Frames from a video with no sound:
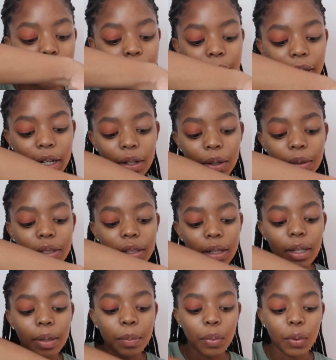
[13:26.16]
But I know it's
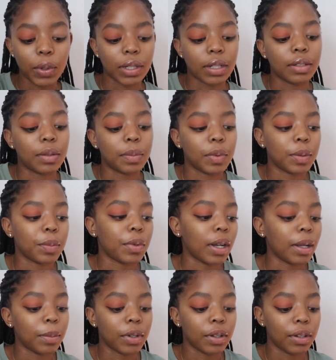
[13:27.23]
important to put
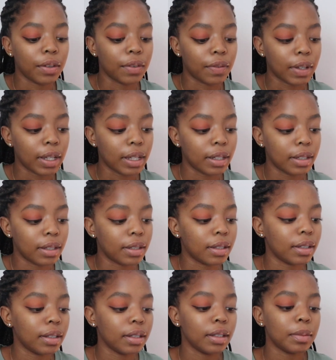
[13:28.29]
primer on your
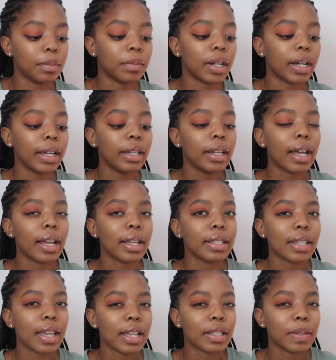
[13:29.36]
face. Mine
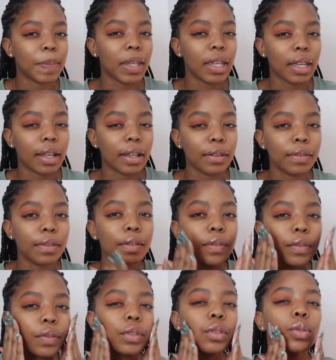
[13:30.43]
has SPF
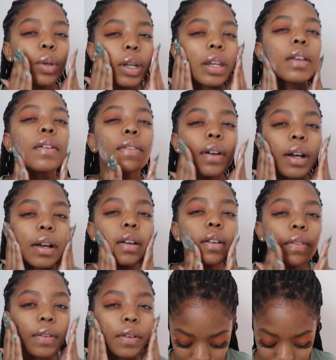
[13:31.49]
25.